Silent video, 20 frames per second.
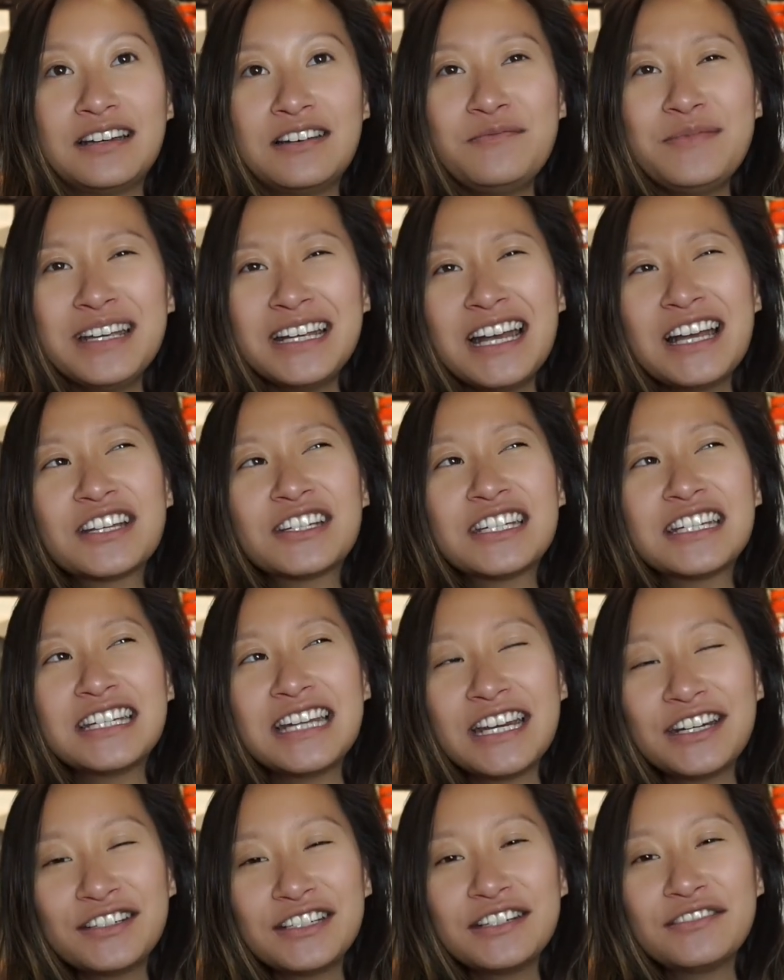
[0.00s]
oh my gosh, he's
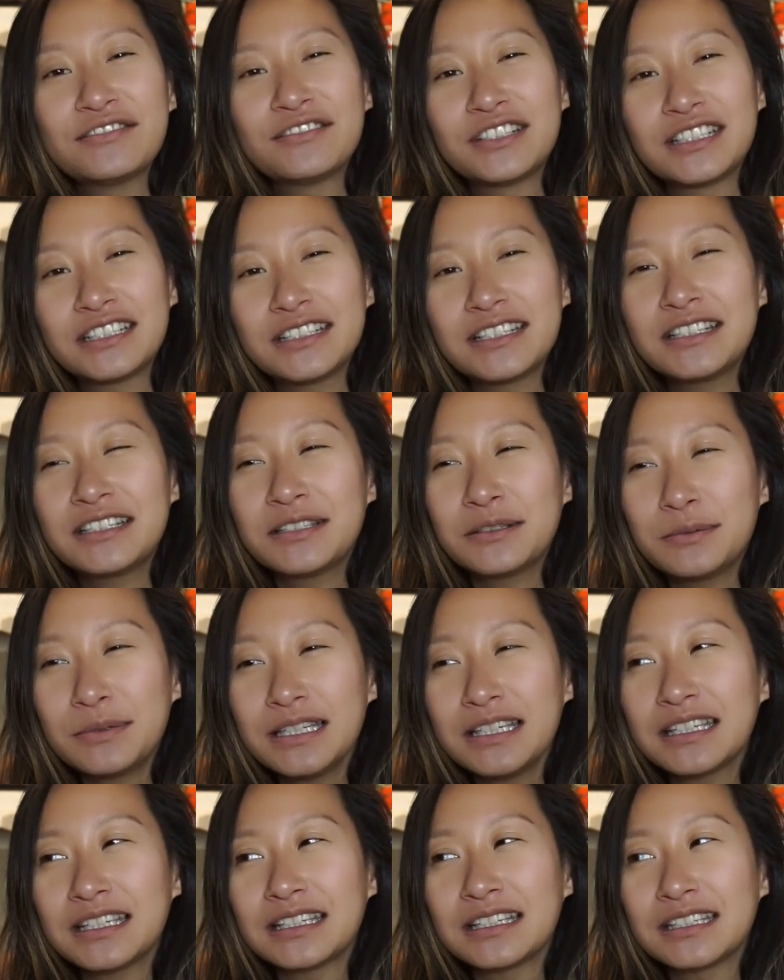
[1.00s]
actually really
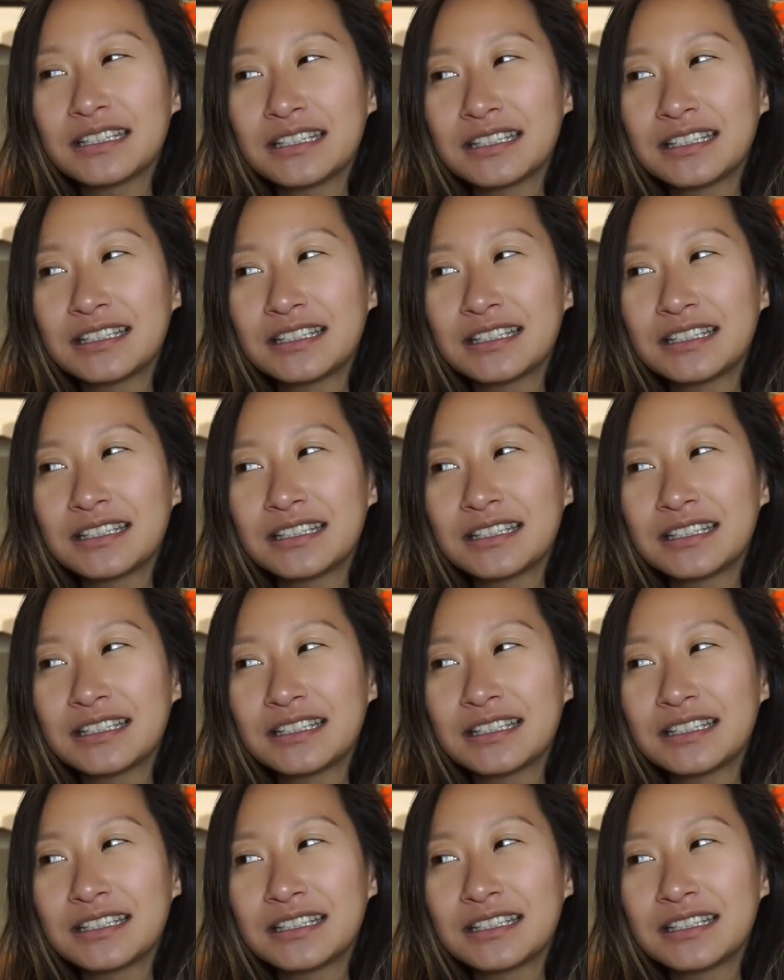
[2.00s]
sweet.